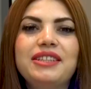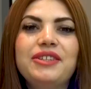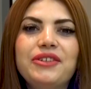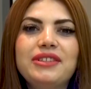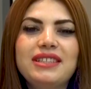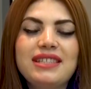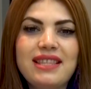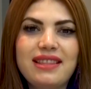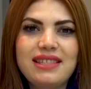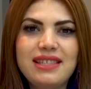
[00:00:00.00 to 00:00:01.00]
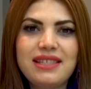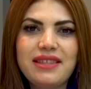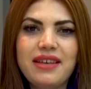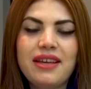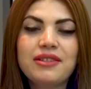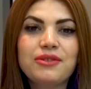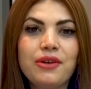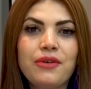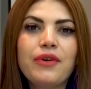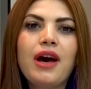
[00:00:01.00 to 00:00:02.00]
Dear audience, this is the end
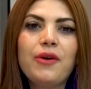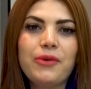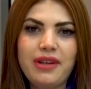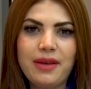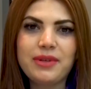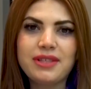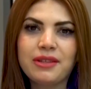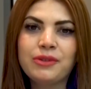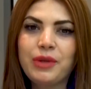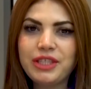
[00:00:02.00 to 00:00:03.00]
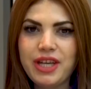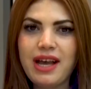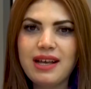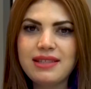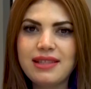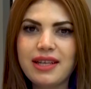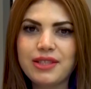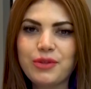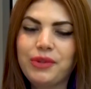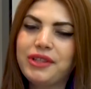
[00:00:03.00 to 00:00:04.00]
of our episode. Watch us
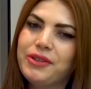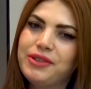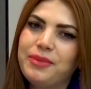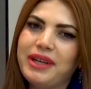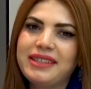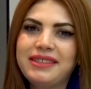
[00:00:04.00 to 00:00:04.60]
next week. Goodbye.